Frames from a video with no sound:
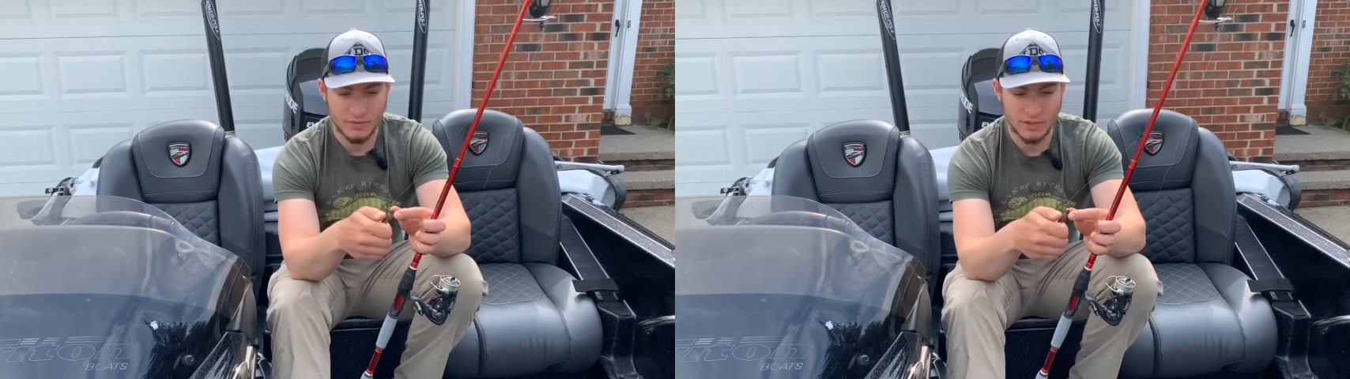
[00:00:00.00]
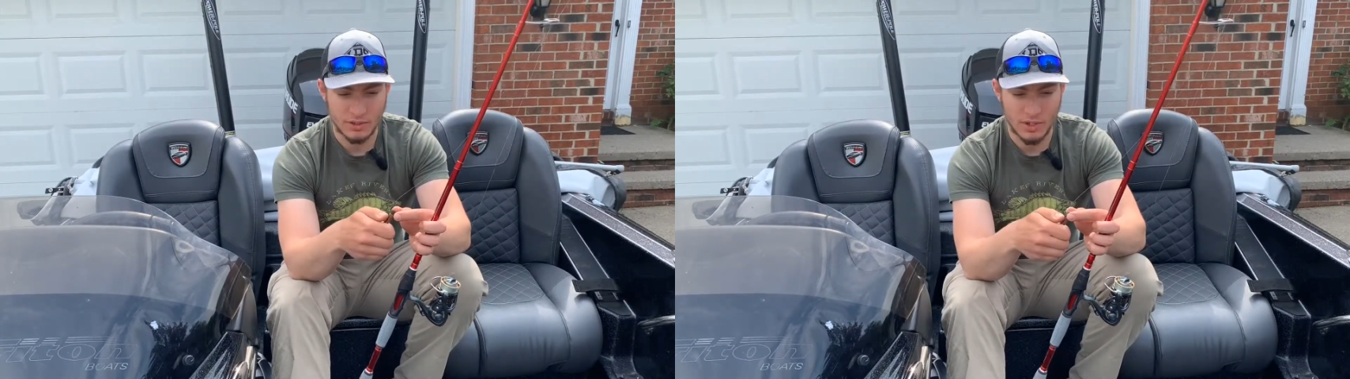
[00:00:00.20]

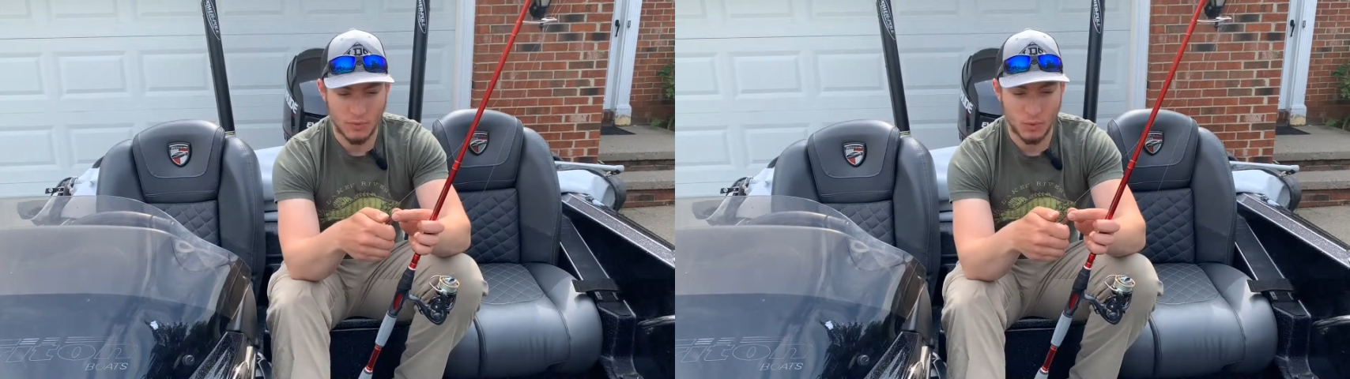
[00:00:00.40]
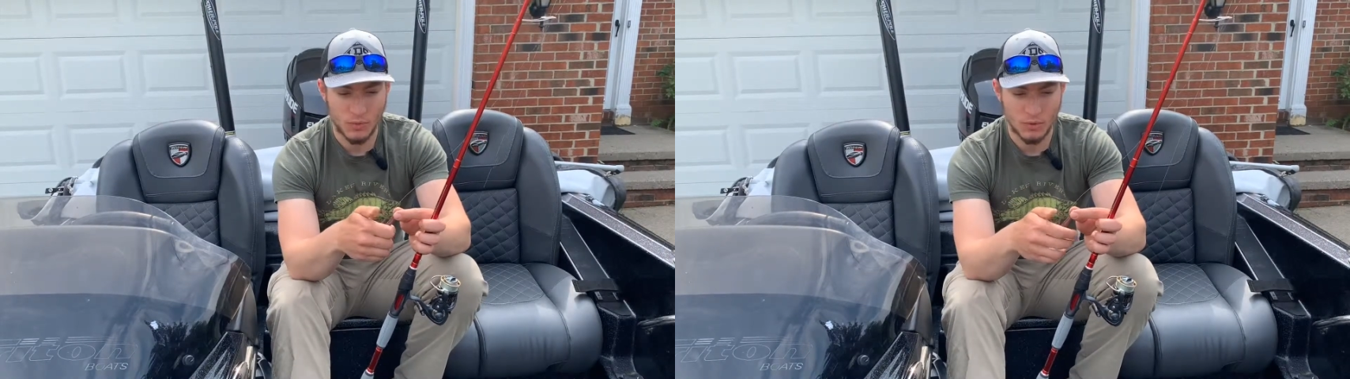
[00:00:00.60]
figure
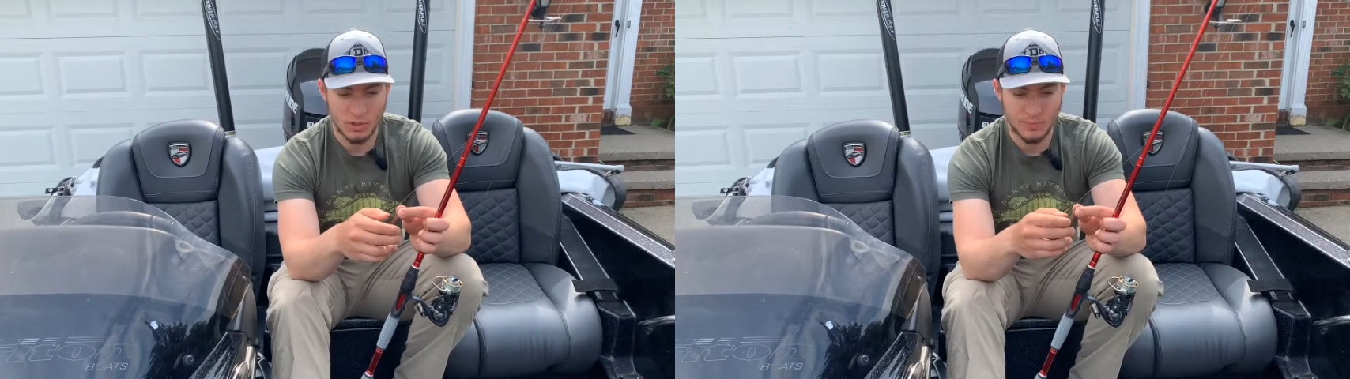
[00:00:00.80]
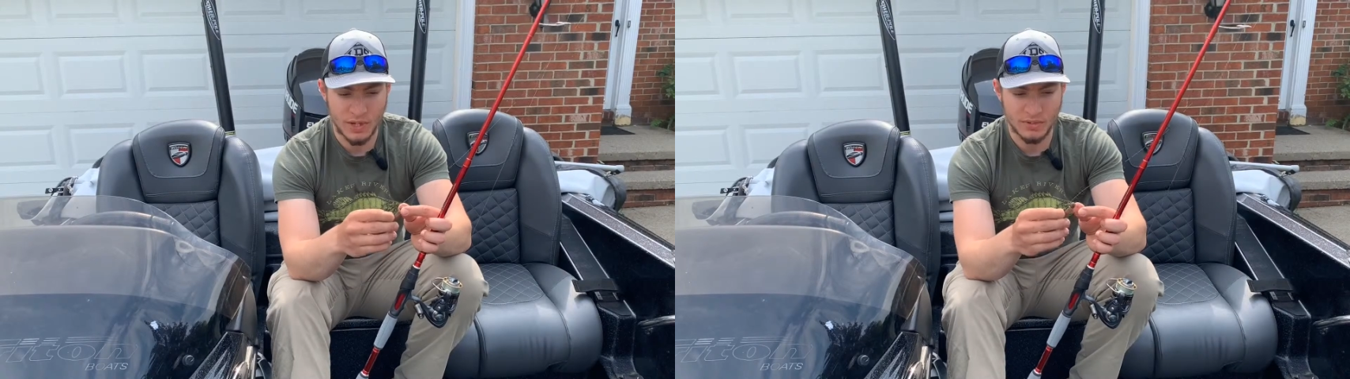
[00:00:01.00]
out what
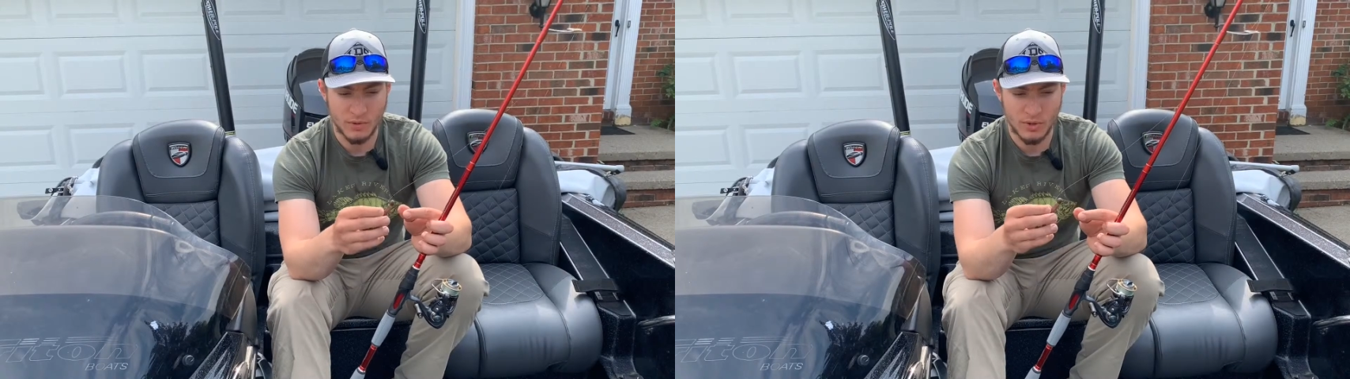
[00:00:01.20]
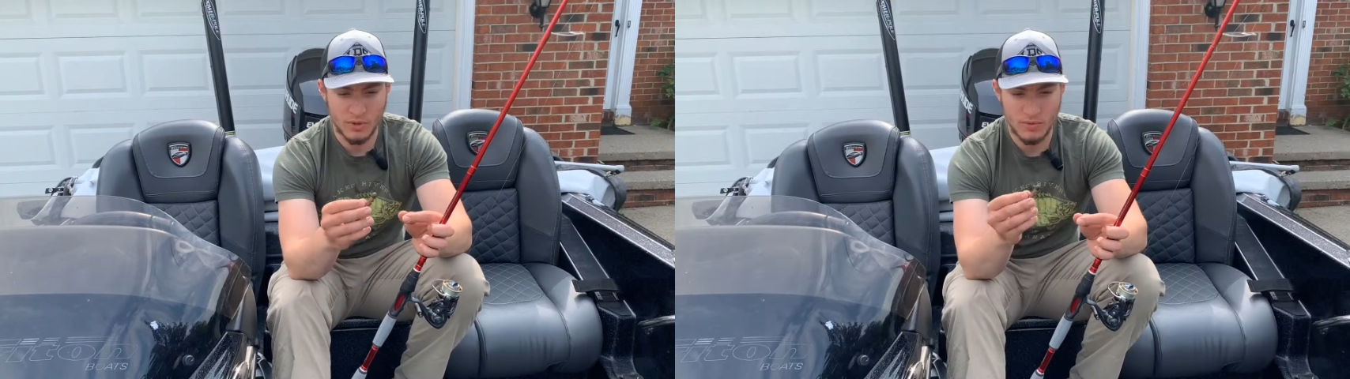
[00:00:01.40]
works best
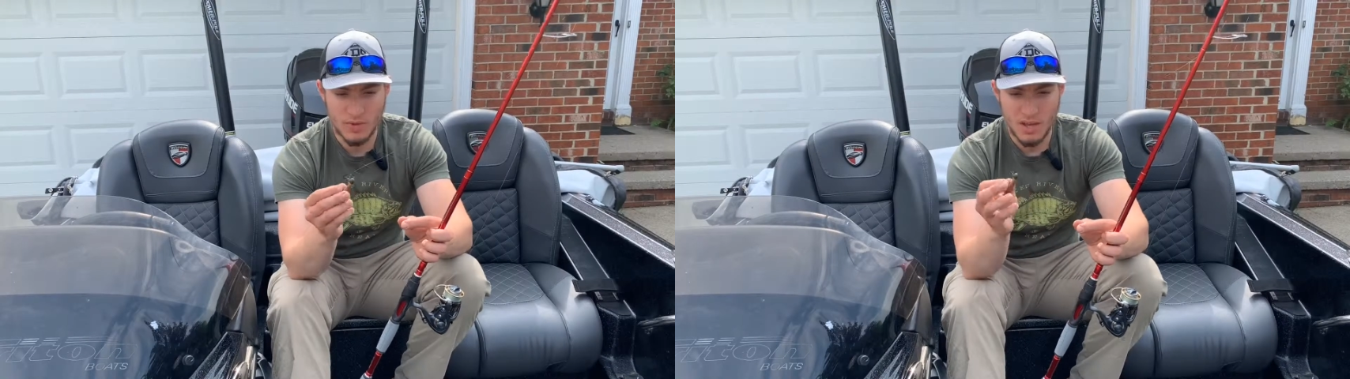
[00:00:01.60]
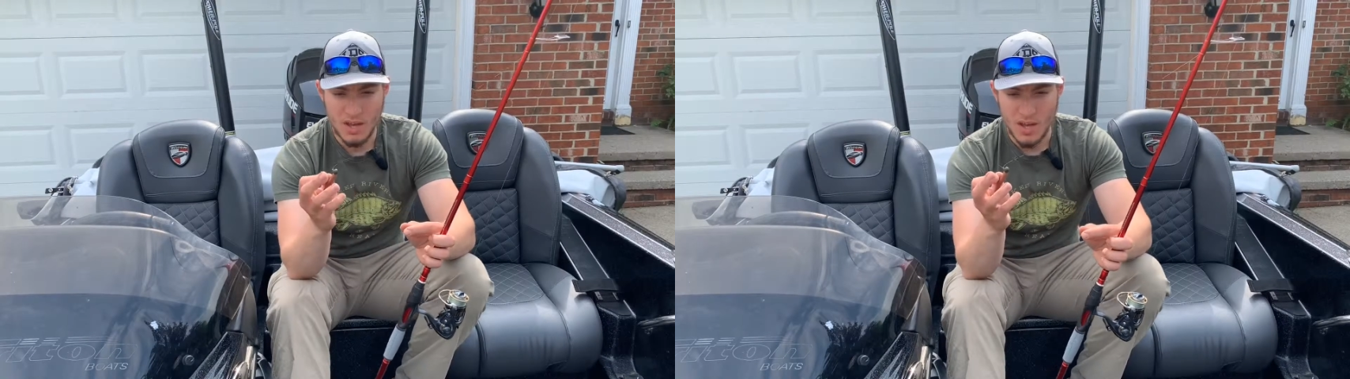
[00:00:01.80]
for you.
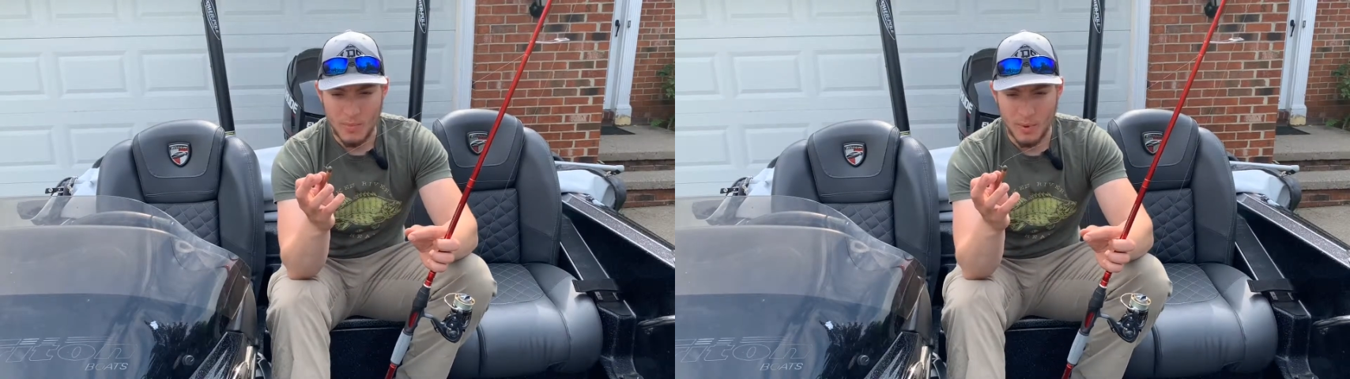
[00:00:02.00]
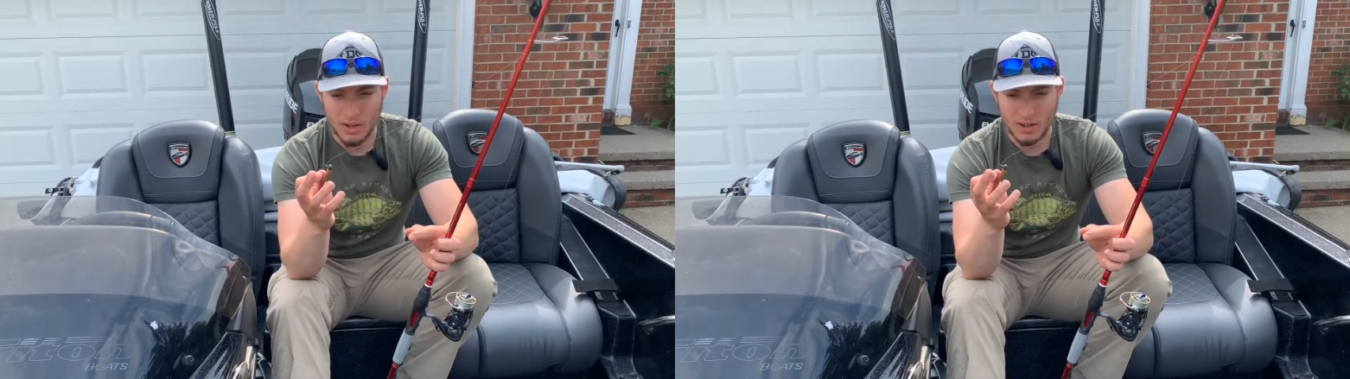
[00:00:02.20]

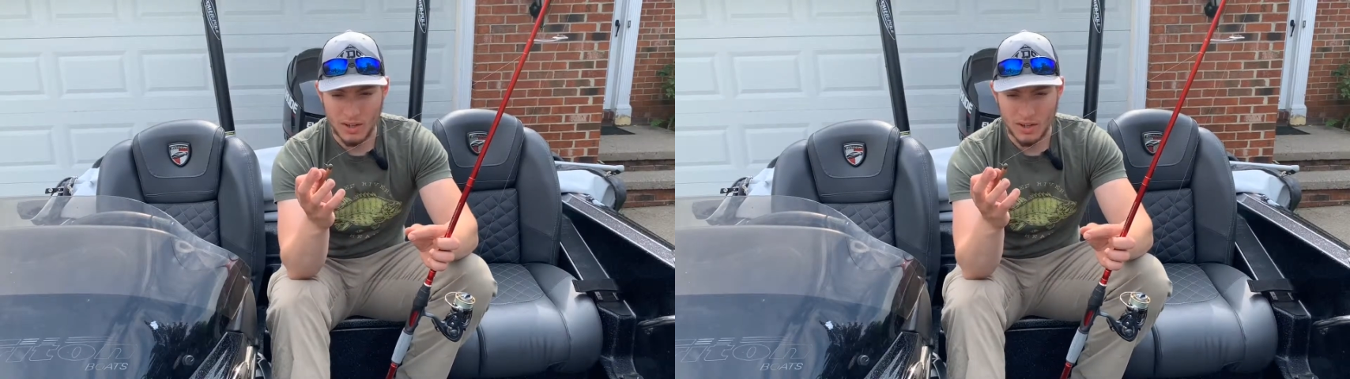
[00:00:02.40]
But